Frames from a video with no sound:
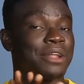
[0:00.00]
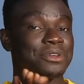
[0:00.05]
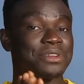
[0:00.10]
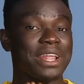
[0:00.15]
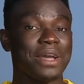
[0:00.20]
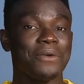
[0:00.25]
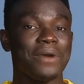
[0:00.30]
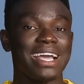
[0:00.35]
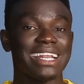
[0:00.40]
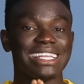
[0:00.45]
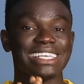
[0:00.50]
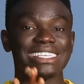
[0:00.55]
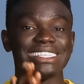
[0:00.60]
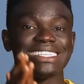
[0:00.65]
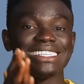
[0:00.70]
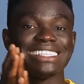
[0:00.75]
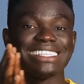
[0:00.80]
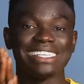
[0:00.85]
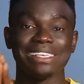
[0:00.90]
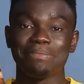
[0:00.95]
Another one
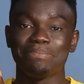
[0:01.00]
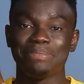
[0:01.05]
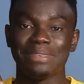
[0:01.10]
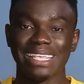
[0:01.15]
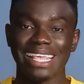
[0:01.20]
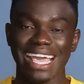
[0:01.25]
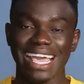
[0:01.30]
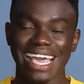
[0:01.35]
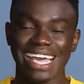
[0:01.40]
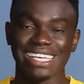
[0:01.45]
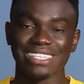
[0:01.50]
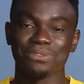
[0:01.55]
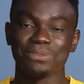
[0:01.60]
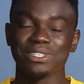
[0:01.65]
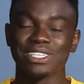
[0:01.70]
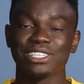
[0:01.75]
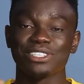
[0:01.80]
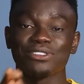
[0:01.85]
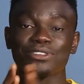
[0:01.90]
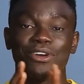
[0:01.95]
is CPS,
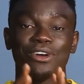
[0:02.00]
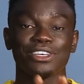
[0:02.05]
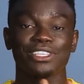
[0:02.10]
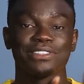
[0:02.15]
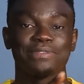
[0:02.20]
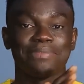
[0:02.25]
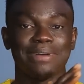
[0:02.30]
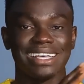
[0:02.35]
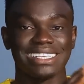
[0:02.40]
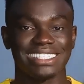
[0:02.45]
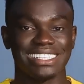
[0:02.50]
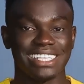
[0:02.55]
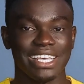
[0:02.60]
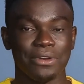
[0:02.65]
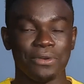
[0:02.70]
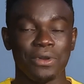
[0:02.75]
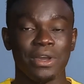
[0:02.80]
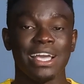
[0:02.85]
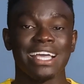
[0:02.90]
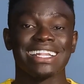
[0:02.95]
which is cost per
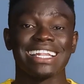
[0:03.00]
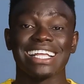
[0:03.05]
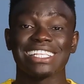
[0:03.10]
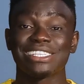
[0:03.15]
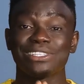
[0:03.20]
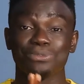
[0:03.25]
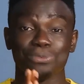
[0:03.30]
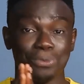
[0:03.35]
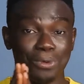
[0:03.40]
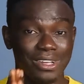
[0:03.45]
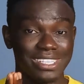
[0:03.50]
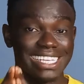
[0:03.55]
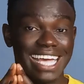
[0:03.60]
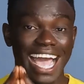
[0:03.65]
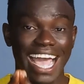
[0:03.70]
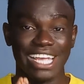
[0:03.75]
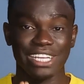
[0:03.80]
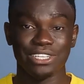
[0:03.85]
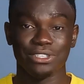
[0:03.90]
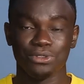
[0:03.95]
sale. That is what
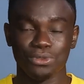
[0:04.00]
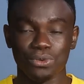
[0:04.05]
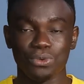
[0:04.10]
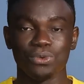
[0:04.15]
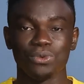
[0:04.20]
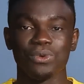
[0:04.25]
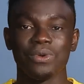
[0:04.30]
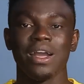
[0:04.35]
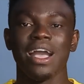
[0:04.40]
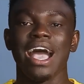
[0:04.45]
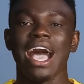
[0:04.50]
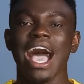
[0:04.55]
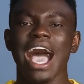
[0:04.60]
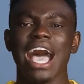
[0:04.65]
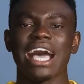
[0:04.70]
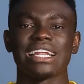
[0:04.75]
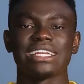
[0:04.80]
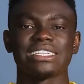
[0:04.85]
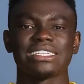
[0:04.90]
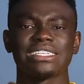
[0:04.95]
I do,
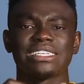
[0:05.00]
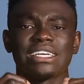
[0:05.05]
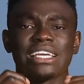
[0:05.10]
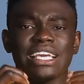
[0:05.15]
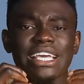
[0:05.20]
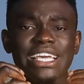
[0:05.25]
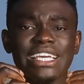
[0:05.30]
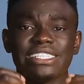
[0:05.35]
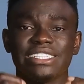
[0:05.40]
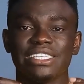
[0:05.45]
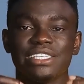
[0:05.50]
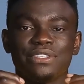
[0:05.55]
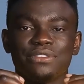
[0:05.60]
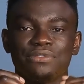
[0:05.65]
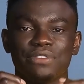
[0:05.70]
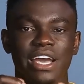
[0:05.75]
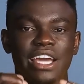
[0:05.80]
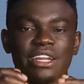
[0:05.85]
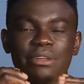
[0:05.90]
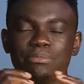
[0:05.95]
and it is
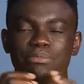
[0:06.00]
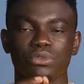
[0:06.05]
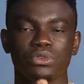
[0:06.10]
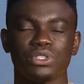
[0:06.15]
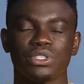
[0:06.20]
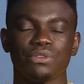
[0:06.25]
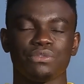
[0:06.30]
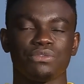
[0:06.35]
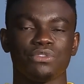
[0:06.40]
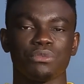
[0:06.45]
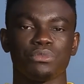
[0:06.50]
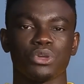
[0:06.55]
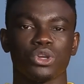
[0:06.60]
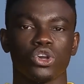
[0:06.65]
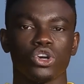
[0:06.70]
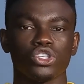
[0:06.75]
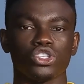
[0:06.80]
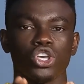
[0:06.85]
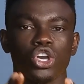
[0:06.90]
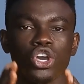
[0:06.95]
very beautiful
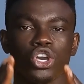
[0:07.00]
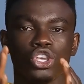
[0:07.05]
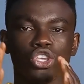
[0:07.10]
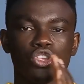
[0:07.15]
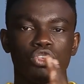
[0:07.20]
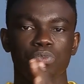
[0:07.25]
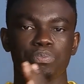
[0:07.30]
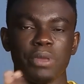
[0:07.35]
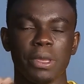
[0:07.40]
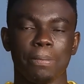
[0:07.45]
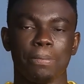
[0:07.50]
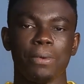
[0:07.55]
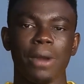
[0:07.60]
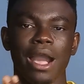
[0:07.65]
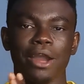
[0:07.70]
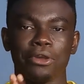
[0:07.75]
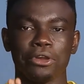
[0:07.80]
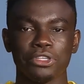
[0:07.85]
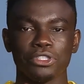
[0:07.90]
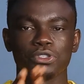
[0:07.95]
because people
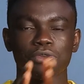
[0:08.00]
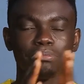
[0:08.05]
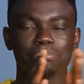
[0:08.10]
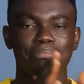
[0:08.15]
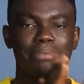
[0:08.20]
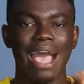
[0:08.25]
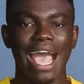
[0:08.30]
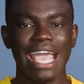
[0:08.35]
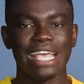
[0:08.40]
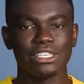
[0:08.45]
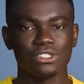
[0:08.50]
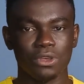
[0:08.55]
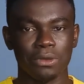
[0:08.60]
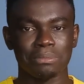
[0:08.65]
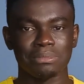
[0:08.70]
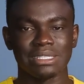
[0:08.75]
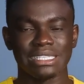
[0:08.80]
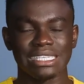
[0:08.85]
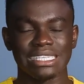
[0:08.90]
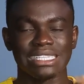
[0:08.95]
are going to buy
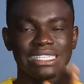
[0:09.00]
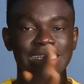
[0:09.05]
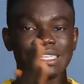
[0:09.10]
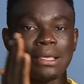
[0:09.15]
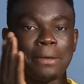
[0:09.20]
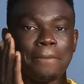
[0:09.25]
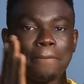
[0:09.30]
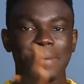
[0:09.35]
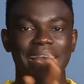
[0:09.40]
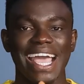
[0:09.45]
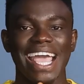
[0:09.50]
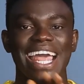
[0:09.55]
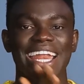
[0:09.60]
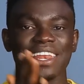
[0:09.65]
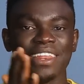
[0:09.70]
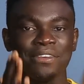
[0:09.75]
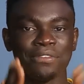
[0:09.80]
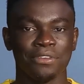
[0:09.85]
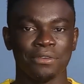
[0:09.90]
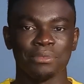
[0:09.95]
something, buy
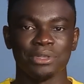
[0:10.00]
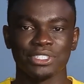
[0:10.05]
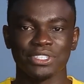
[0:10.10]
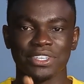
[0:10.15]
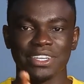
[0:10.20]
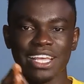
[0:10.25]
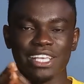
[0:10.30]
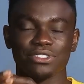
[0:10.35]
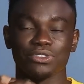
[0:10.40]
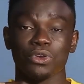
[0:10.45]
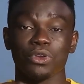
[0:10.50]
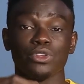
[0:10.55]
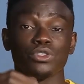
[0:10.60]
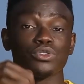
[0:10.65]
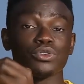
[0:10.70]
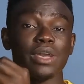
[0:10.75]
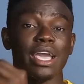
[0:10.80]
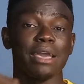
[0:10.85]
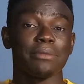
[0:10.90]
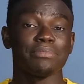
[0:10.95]
an information that is going
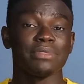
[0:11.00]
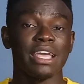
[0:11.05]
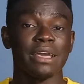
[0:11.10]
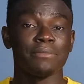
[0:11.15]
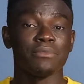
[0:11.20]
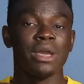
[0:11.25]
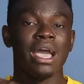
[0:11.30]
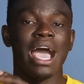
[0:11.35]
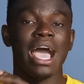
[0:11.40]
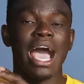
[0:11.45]
to help them,